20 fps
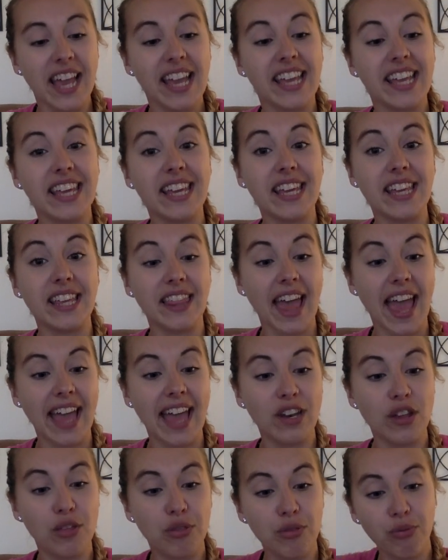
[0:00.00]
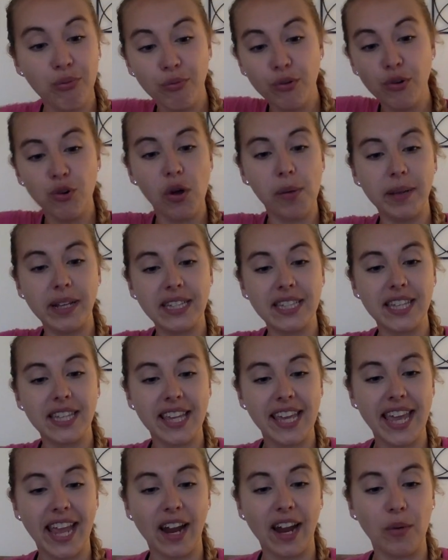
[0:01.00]
He then threw them into
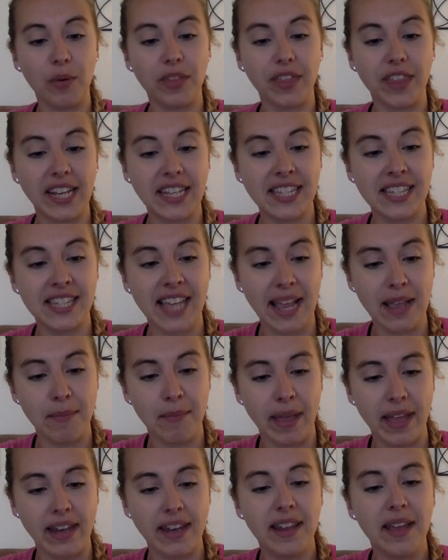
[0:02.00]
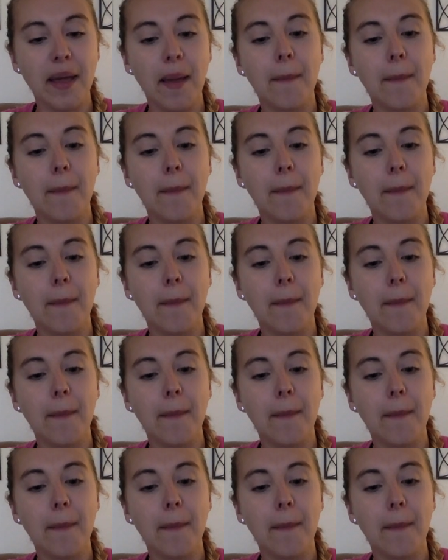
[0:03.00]
the air with excitement.